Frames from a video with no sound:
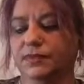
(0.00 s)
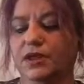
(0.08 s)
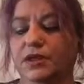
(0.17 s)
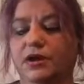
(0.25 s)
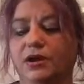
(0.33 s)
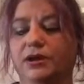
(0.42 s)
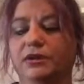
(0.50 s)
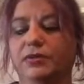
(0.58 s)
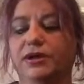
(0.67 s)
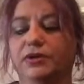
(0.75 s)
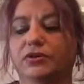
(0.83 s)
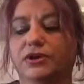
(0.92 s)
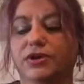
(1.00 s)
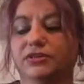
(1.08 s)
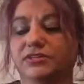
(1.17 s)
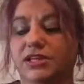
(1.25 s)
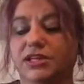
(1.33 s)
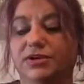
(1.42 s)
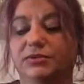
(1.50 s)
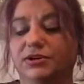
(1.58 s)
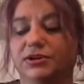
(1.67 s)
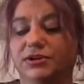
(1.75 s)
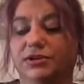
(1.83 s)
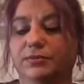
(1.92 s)
And all the way across, anywhere
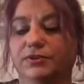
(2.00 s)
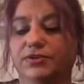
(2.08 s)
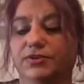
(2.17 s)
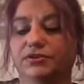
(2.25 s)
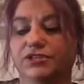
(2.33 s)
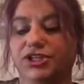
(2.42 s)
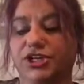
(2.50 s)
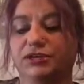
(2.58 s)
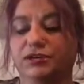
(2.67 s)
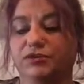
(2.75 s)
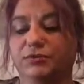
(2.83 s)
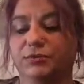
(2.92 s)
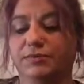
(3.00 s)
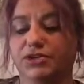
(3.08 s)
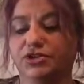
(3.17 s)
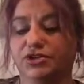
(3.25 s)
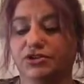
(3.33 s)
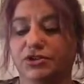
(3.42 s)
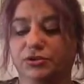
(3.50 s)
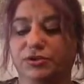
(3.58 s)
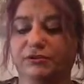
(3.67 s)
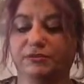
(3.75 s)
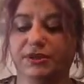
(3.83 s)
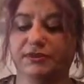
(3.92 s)
you're going to put your gel, you want to make sure you
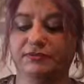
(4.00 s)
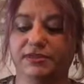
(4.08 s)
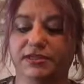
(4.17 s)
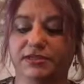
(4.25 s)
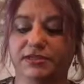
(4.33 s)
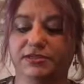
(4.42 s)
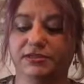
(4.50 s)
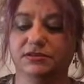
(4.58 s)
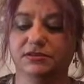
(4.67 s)
have buffed it.